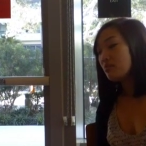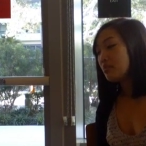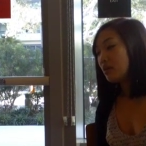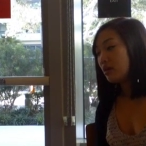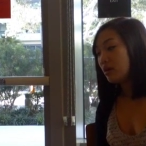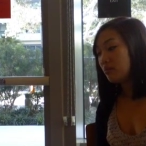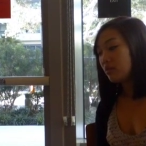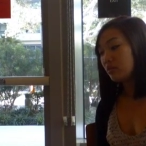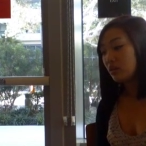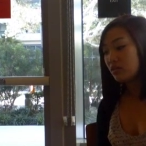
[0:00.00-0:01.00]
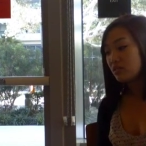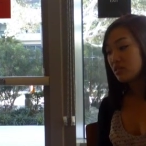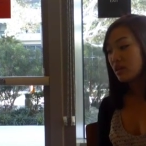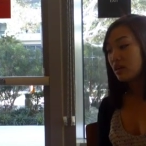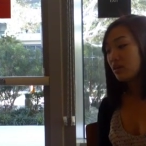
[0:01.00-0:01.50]
But on the other
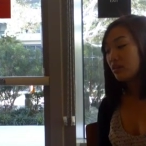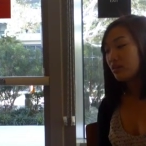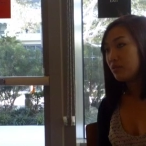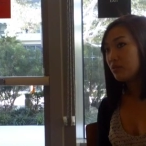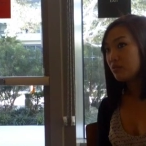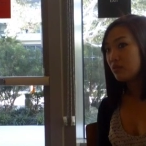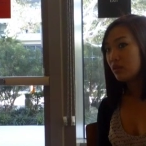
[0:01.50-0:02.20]
side, I know